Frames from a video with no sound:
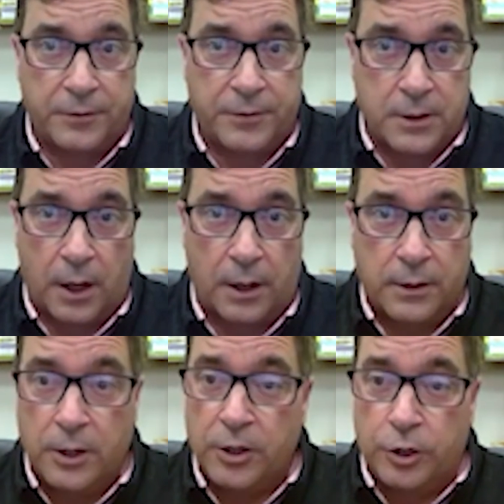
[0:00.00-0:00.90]
gut,
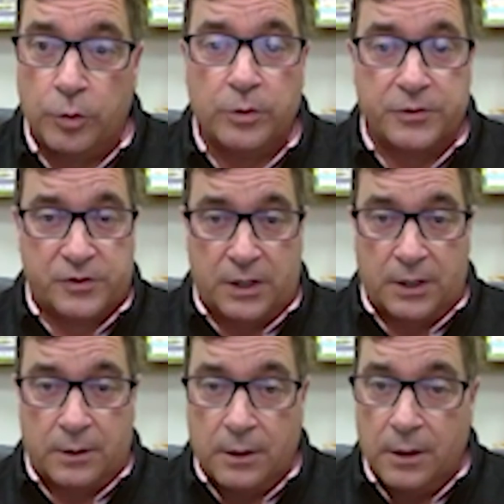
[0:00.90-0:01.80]
you will see
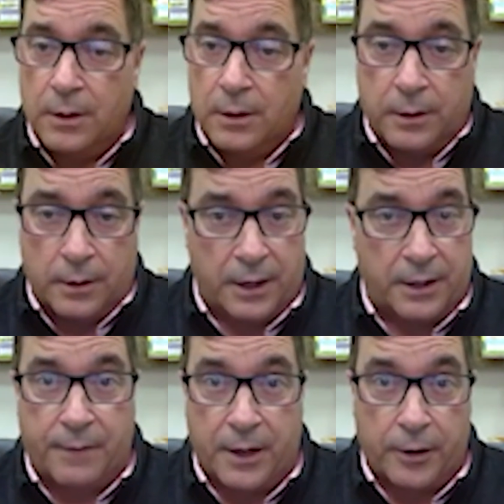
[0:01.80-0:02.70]
it
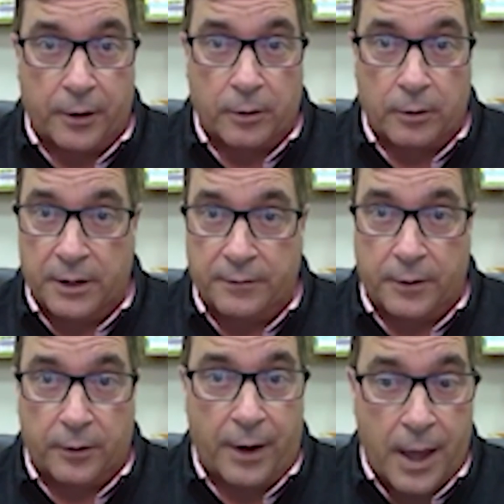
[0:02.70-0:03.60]
in their
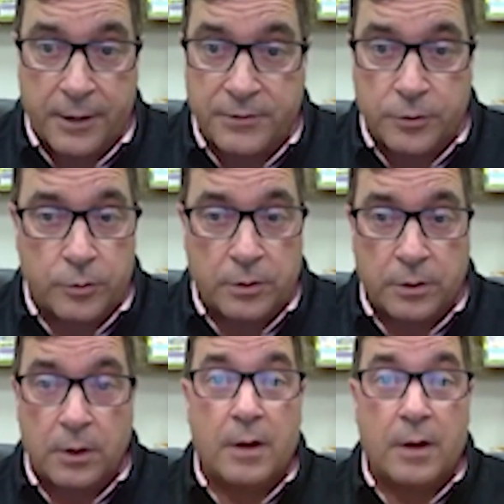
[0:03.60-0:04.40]
attitude,